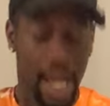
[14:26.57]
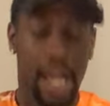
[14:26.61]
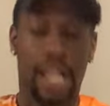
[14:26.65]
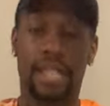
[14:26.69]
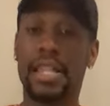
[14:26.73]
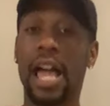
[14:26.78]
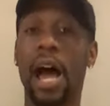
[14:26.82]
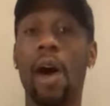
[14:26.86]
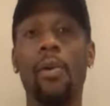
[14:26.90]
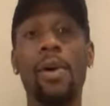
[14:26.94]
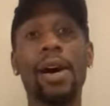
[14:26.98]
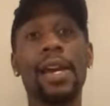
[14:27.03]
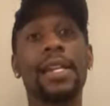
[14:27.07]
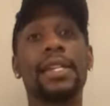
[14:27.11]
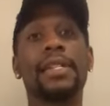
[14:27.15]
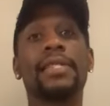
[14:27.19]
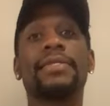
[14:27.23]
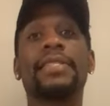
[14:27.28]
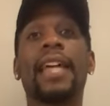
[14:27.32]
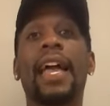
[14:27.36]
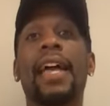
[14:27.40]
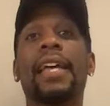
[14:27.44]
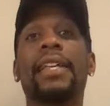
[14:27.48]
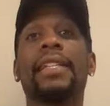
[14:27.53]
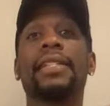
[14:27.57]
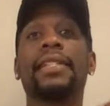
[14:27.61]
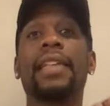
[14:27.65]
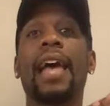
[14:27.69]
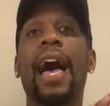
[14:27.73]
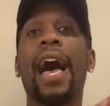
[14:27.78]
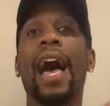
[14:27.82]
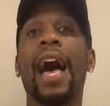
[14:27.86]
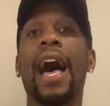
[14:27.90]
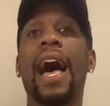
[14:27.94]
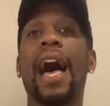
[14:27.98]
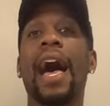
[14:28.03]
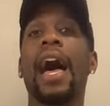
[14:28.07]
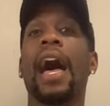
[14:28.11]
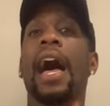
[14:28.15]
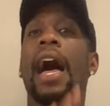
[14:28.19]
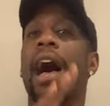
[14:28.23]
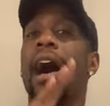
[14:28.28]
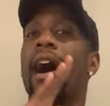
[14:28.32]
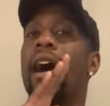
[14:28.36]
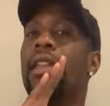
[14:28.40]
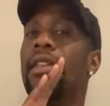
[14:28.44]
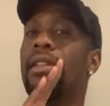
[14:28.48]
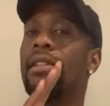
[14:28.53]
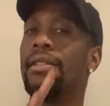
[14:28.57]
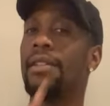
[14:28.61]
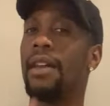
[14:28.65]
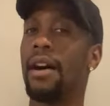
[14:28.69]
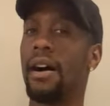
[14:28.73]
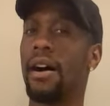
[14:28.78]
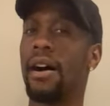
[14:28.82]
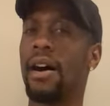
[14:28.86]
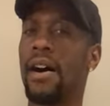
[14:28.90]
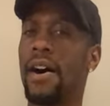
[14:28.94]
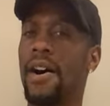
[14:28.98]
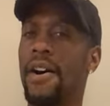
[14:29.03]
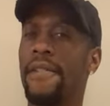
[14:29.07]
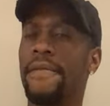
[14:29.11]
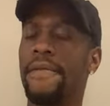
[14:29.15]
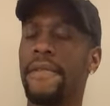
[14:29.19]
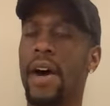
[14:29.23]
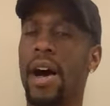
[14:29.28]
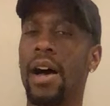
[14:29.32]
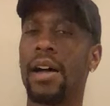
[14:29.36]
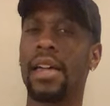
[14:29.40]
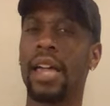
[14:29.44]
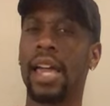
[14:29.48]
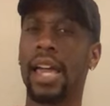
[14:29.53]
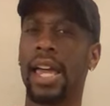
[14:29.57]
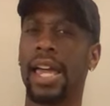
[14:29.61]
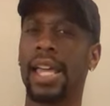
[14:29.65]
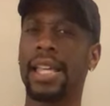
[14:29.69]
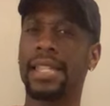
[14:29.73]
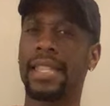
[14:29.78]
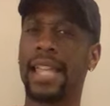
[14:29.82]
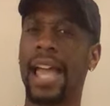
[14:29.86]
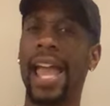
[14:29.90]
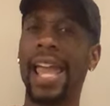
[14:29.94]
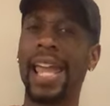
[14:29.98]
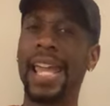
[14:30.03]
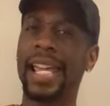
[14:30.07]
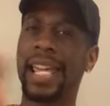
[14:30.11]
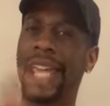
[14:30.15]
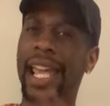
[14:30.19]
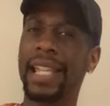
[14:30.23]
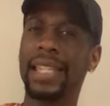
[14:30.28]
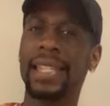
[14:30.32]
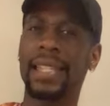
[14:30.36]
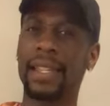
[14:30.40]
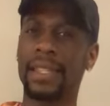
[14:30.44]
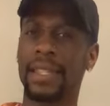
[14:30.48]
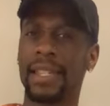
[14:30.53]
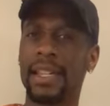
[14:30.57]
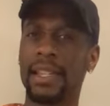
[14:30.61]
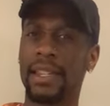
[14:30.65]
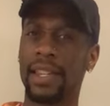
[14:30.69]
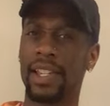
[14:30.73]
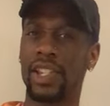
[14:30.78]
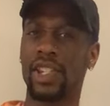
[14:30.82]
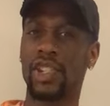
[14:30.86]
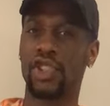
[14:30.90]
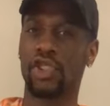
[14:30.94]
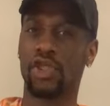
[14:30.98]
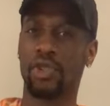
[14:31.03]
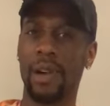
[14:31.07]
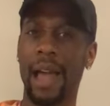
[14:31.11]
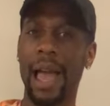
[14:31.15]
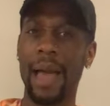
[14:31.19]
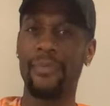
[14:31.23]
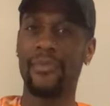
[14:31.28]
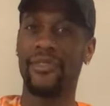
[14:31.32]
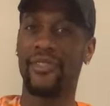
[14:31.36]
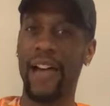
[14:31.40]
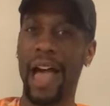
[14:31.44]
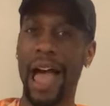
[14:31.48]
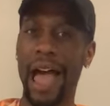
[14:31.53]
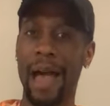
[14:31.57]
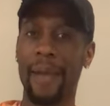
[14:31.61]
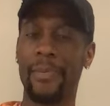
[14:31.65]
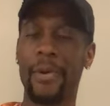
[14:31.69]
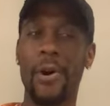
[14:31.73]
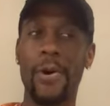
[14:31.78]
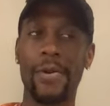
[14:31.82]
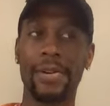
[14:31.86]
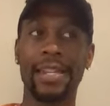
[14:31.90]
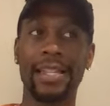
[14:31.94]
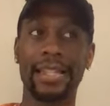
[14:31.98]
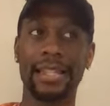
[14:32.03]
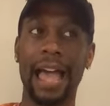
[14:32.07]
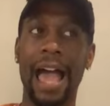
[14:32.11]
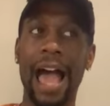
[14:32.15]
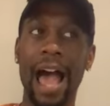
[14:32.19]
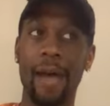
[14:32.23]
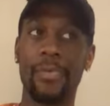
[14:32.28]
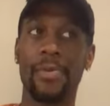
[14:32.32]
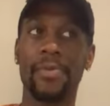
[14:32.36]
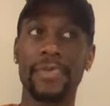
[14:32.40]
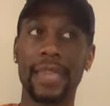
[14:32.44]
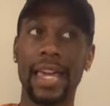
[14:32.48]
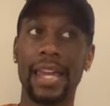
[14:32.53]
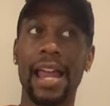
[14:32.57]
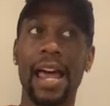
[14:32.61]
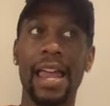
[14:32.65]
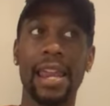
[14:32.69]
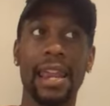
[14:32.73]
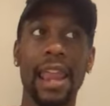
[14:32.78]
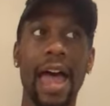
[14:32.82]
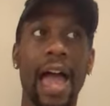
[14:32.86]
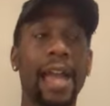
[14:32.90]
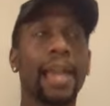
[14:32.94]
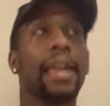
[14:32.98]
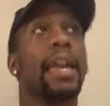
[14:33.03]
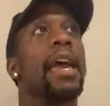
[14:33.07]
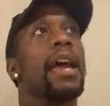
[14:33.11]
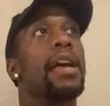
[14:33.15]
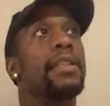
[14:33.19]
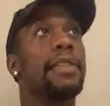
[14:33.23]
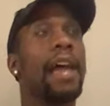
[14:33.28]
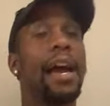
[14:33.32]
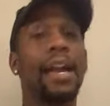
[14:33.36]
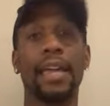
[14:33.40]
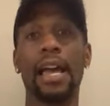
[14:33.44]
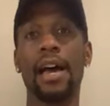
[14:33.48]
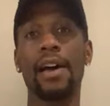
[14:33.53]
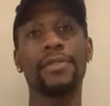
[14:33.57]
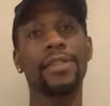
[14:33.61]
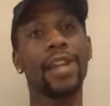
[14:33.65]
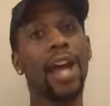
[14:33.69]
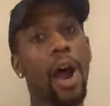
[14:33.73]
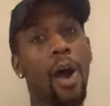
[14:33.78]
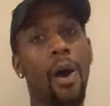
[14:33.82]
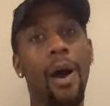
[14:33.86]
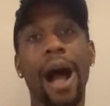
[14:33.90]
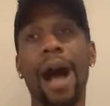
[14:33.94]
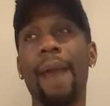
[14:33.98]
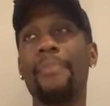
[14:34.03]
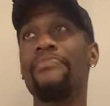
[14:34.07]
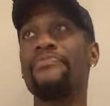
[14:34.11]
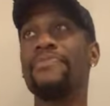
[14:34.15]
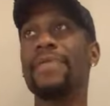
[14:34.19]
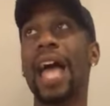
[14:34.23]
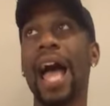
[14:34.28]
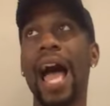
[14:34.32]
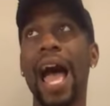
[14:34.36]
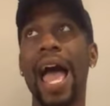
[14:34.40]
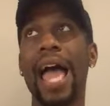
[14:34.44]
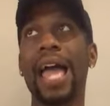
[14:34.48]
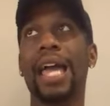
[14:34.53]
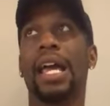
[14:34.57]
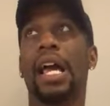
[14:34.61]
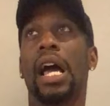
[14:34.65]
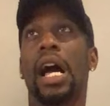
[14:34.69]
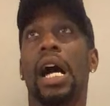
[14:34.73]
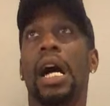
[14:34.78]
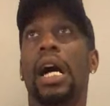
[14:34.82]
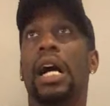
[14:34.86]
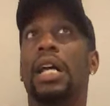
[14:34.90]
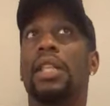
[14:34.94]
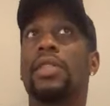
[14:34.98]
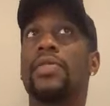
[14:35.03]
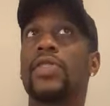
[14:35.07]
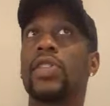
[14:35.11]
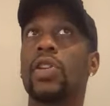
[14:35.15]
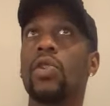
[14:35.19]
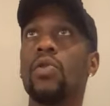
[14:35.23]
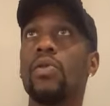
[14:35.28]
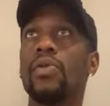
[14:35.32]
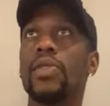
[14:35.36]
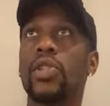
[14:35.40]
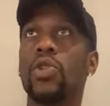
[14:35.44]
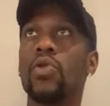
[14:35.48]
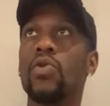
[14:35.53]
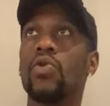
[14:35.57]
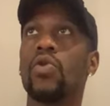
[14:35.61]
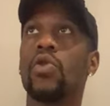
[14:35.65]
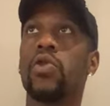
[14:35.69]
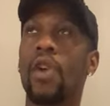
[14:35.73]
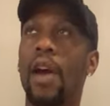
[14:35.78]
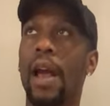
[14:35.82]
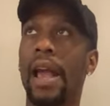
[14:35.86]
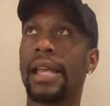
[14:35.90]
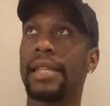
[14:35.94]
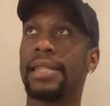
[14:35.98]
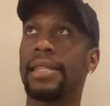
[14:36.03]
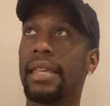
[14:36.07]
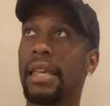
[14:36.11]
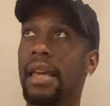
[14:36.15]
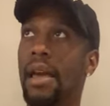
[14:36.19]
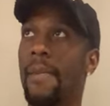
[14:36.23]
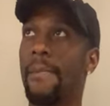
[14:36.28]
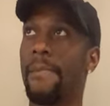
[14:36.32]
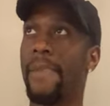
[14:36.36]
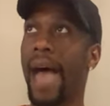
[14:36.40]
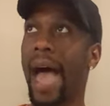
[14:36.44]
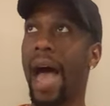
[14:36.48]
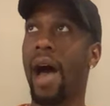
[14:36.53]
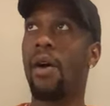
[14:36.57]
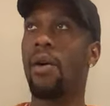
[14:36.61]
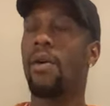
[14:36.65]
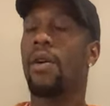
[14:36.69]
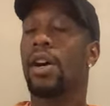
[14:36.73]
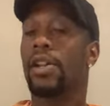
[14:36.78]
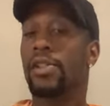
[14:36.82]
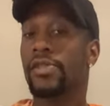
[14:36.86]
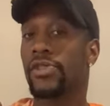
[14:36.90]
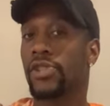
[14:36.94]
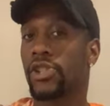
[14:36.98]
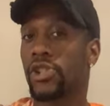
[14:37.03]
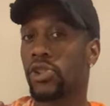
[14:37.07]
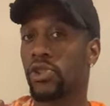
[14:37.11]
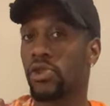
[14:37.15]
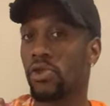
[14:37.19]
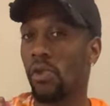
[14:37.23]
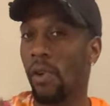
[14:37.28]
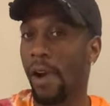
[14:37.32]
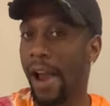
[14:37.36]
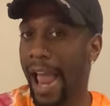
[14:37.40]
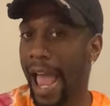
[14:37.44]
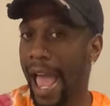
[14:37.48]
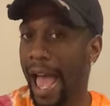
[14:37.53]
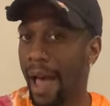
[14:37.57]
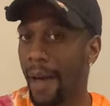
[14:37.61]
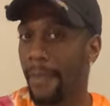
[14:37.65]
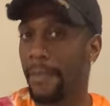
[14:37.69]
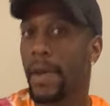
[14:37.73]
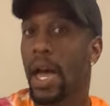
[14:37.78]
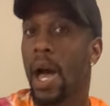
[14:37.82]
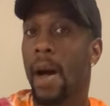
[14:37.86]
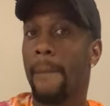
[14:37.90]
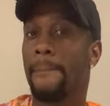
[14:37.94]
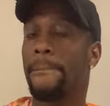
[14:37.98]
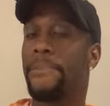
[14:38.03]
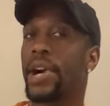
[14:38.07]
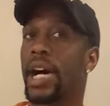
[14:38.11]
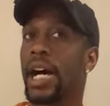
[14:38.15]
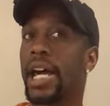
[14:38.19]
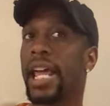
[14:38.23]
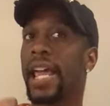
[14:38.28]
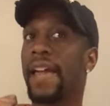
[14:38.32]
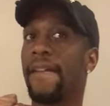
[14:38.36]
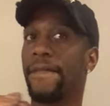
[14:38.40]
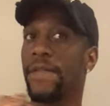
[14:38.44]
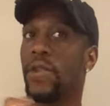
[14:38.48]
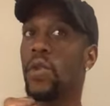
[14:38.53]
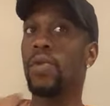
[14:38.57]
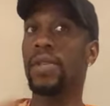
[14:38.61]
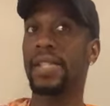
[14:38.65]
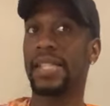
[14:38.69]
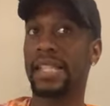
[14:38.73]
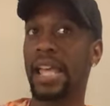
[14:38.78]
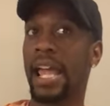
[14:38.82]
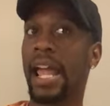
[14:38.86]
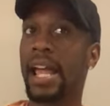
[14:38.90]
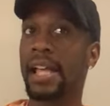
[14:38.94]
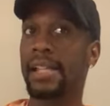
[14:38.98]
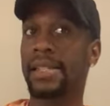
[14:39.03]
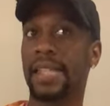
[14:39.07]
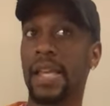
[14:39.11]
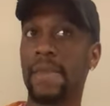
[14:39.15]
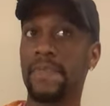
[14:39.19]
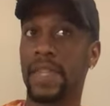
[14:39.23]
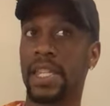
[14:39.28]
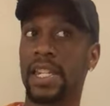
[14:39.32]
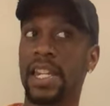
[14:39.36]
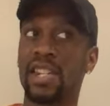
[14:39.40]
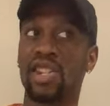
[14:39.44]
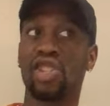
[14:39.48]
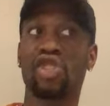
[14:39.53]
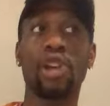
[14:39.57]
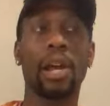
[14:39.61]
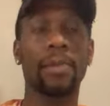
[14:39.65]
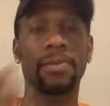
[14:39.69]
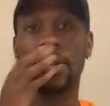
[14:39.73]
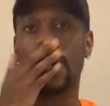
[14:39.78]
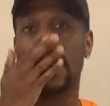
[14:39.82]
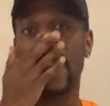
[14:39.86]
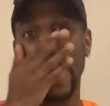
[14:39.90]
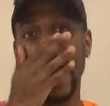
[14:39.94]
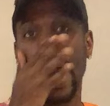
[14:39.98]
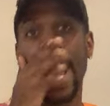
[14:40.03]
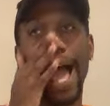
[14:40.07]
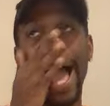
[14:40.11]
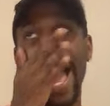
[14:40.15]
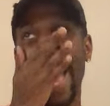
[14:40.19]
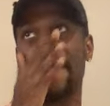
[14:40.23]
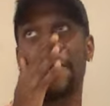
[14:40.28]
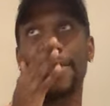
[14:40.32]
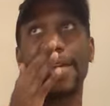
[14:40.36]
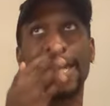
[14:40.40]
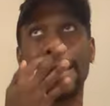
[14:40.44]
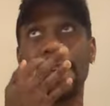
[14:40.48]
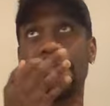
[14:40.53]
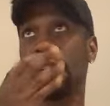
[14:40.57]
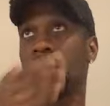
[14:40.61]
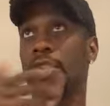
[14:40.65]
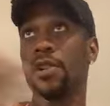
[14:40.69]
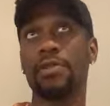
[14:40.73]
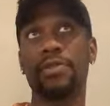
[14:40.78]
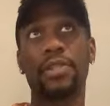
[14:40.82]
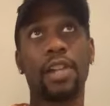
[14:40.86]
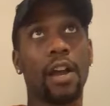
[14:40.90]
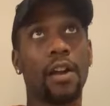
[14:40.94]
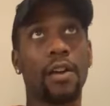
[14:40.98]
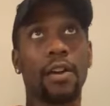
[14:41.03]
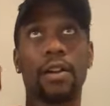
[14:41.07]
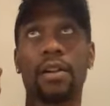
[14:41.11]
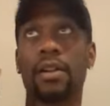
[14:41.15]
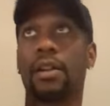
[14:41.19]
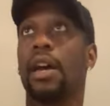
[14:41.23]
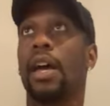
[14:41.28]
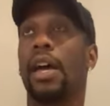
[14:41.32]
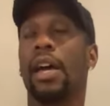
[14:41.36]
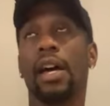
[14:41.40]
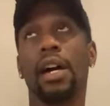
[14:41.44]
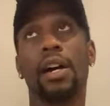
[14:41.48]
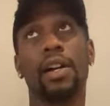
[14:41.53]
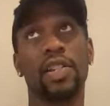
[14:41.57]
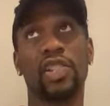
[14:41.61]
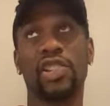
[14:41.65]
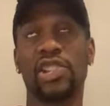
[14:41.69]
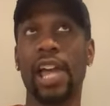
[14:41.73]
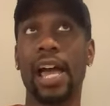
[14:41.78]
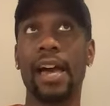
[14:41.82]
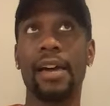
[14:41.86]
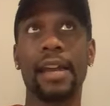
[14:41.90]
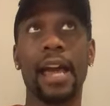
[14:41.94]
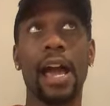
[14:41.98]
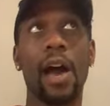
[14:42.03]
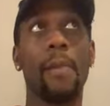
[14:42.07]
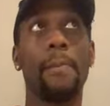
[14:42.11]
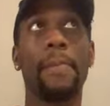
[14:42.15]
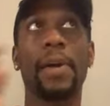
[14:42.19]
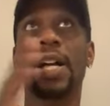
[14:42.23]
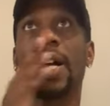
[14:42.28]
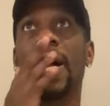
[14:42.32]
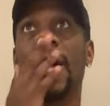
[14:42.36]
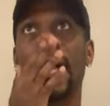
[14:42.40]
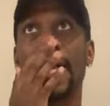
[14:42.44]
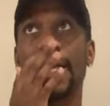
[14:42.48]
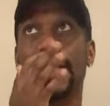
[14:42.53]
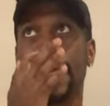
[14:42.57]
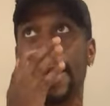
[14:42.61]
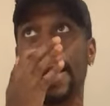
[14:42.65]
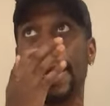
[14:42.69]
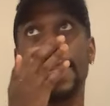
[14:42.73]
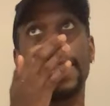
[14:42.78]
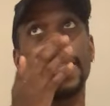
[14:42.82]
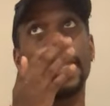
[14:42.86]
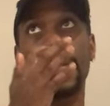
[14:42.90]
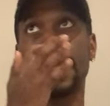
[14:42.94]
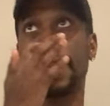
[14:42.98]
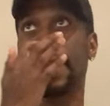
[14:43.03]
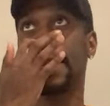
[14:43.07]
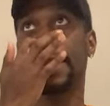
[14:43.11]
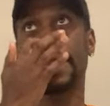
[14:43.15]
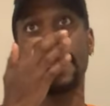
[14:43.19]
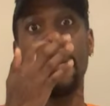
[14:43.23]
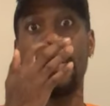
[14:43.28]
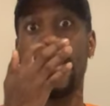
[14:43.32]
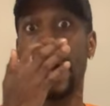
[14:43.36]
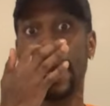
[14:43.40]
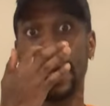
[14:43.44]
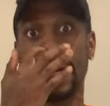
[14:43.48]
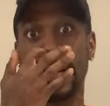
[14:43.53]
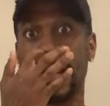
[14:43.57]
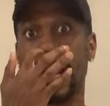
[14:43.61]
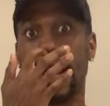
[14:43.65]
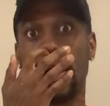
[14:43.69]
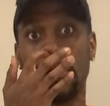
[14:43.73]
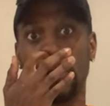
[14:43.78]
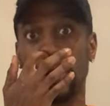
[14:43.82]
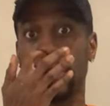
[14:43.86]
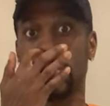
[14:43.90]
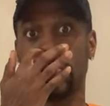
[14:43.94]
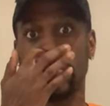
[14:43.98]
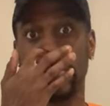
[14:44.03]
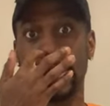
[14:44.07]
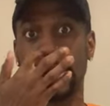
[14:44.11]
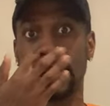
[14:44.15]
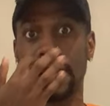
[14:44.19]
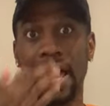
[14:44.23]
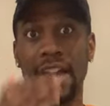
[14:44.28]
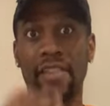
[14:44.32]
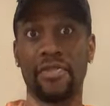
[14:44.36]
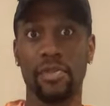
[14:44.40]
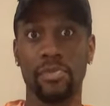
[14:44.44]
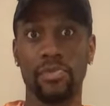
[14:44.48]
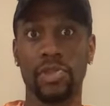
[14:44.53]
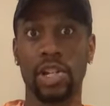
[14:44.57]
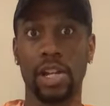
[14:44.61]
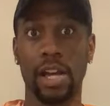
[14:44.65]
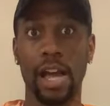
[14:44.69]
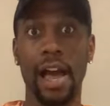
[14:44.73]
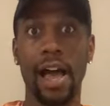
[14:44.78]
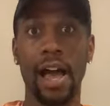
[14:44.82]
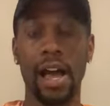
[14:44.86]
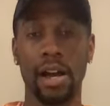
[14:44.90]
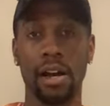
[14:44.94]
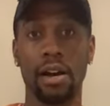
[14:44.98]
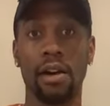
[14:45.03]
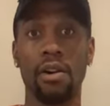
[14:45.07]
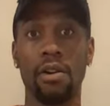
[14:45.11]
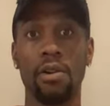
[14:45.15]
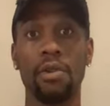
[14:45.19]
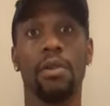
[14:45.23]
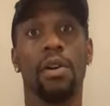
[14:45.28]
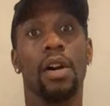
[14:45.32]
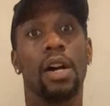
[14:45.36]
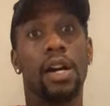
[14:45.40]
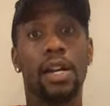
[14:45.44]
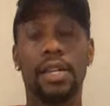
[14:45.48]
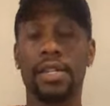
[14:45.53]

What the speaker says: Now, one of the things I love is that he gets into this trap vibe on this album that I like. Now, y'all know I'm not too crazy about trap, but if you saying something in the trap song, like, I have to give Lil Durk a shout out, because he's somebody that I really, really like from Chicago.